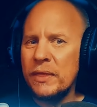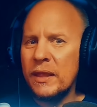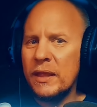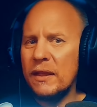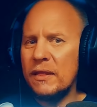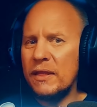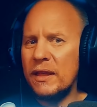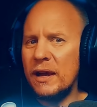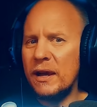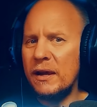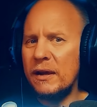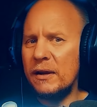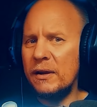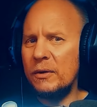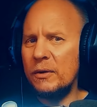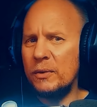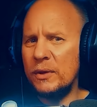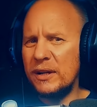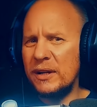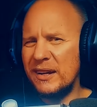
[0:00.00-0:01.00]
that it
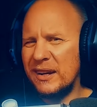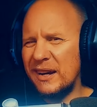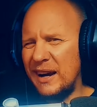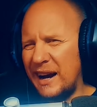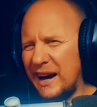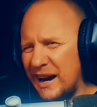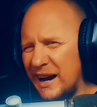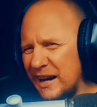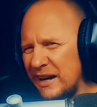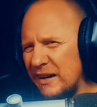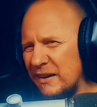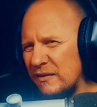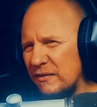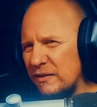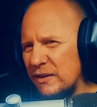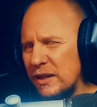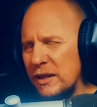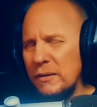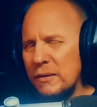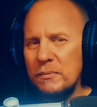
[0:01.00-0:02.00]
would kind of
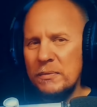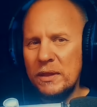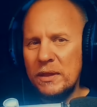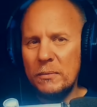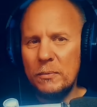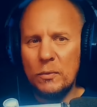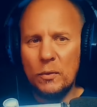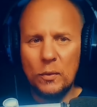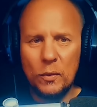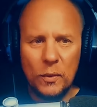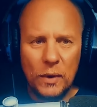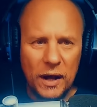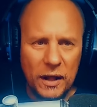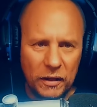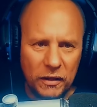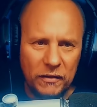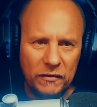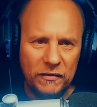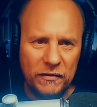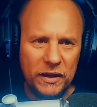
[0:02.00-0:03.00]
keep them
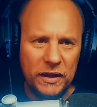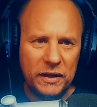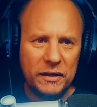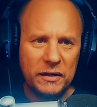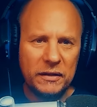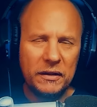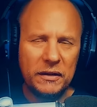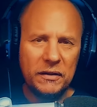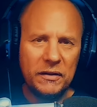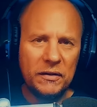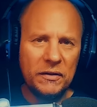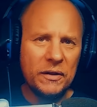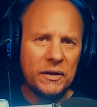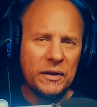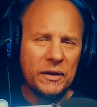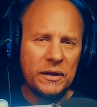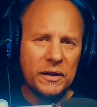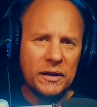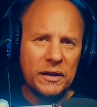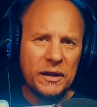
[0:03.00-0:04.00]
relevant.
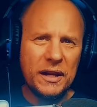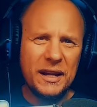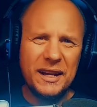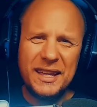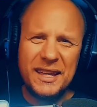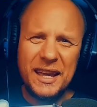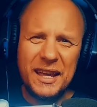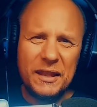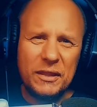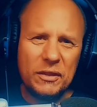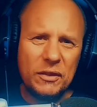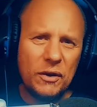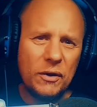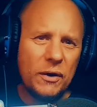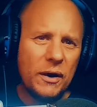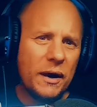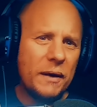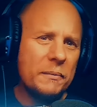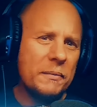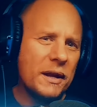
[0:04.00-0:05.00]
Again, though,
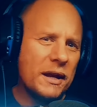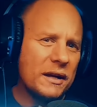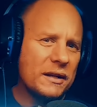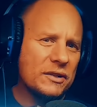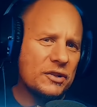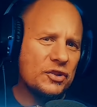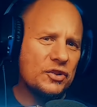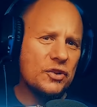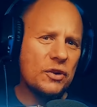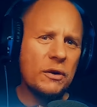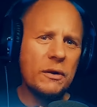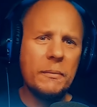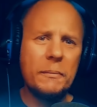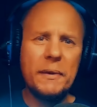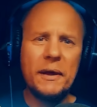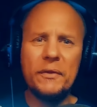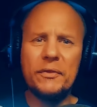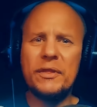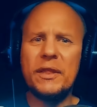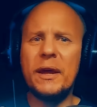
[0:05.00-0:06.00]
I'm not sure
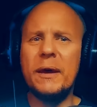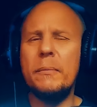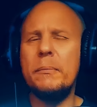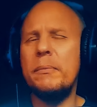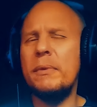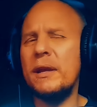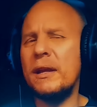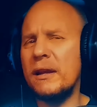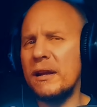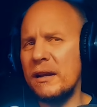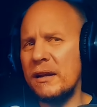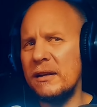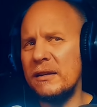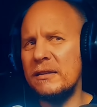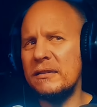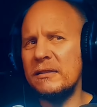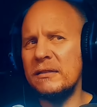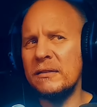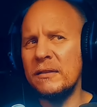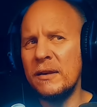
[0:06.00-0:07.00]
about that
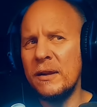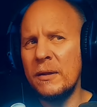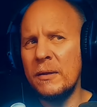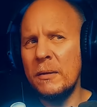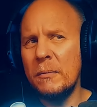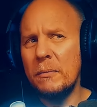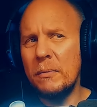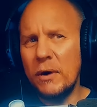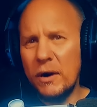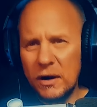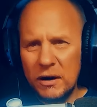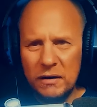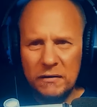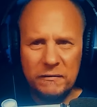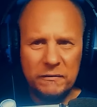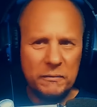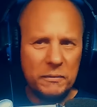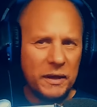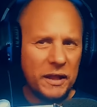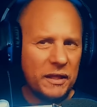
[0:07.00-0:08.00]
because part
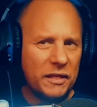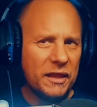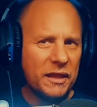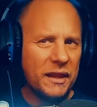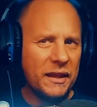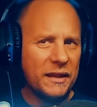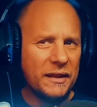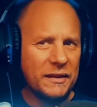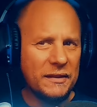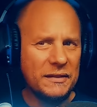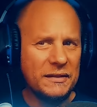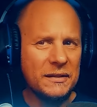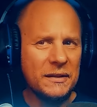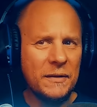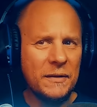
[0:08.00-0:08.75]
of me thinks